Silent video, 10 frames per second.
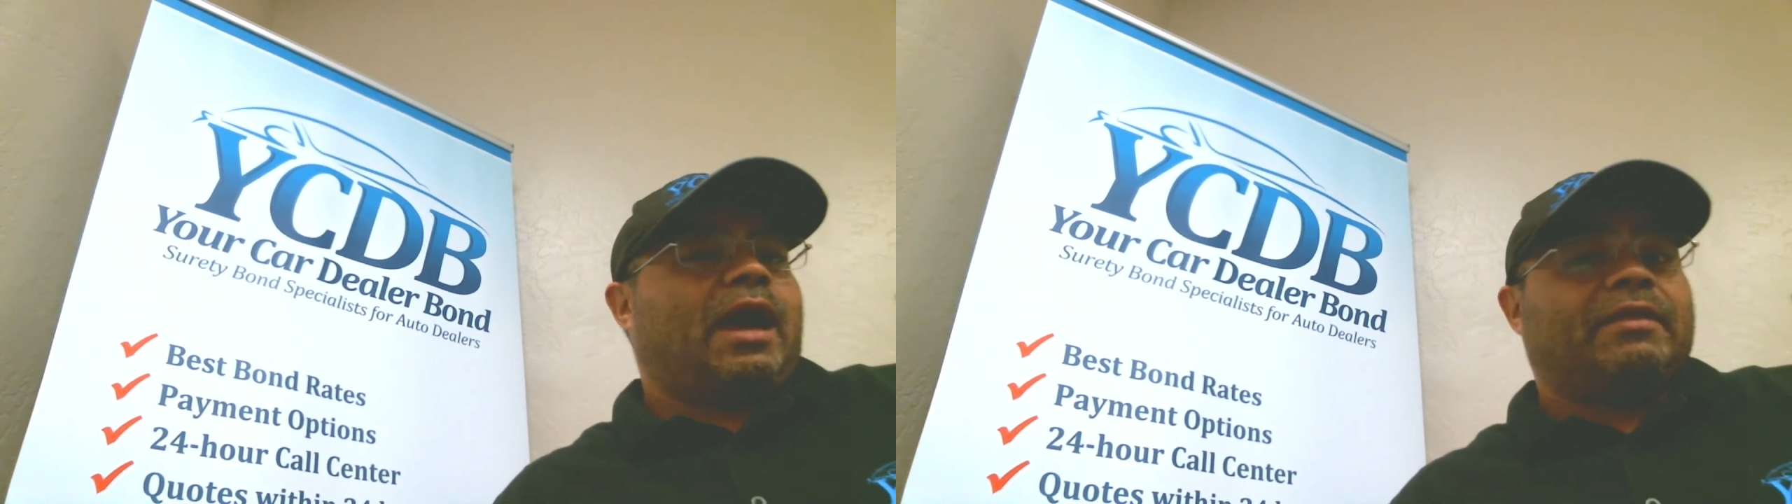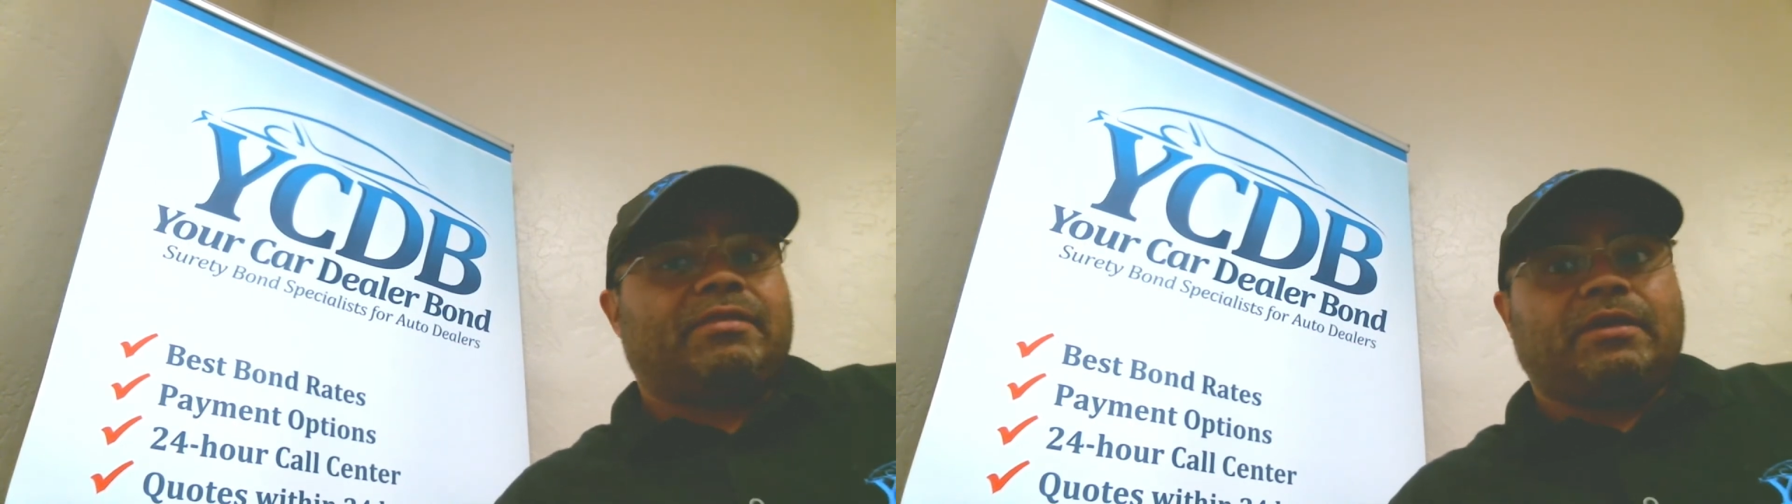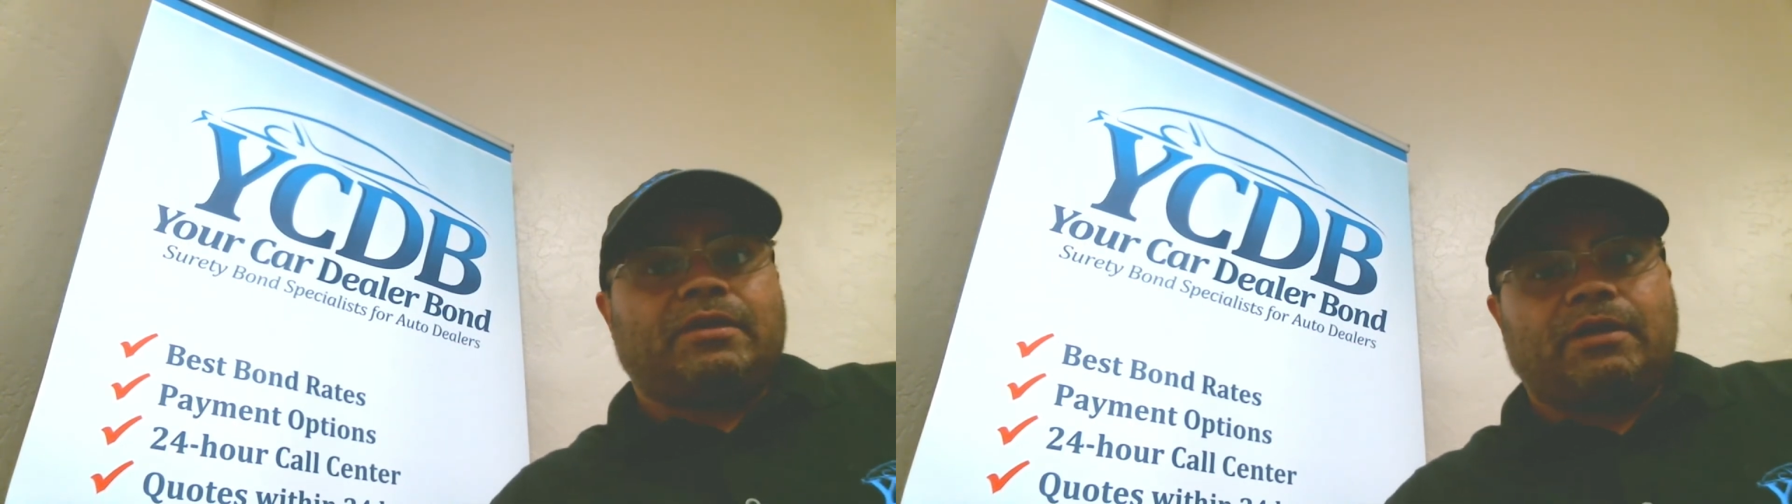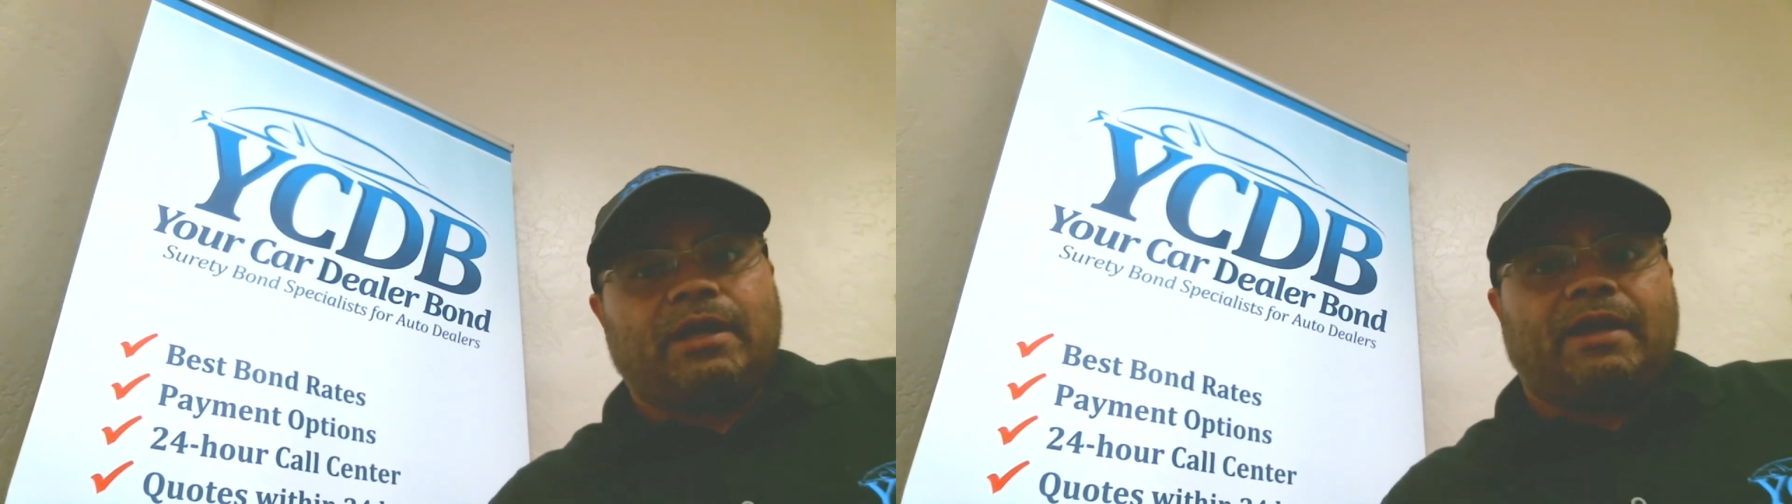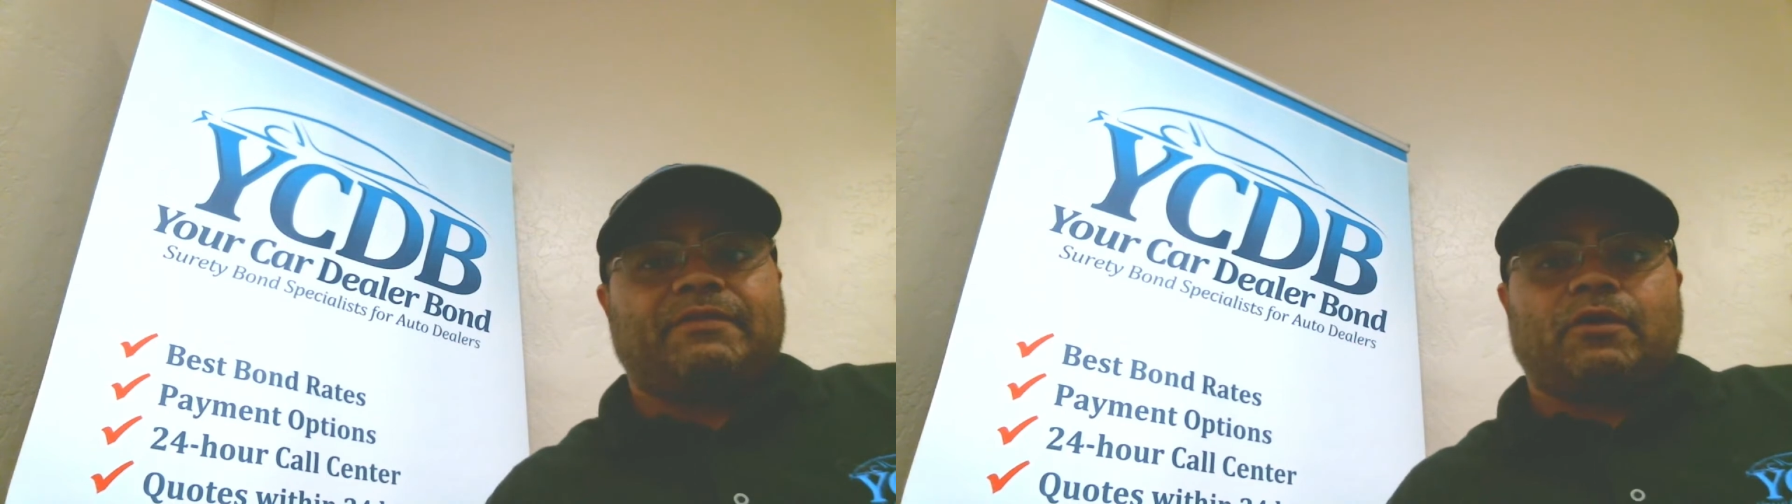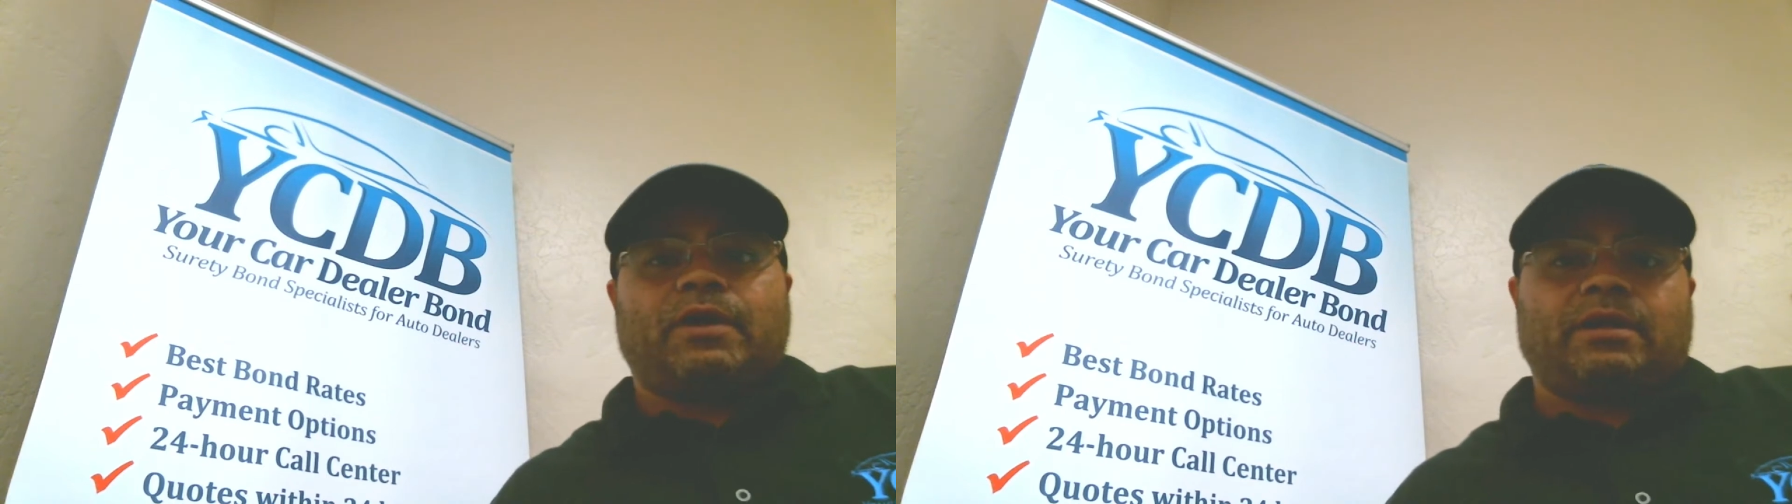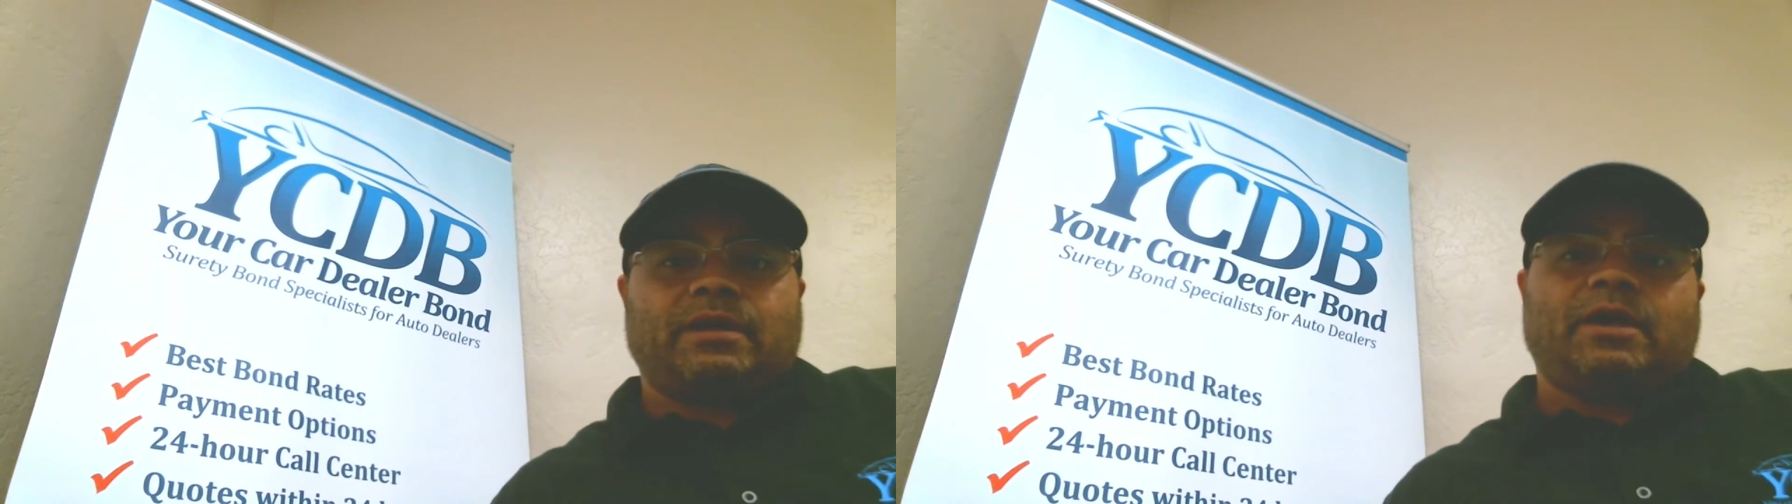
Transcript: I think you're going to have to go ahead and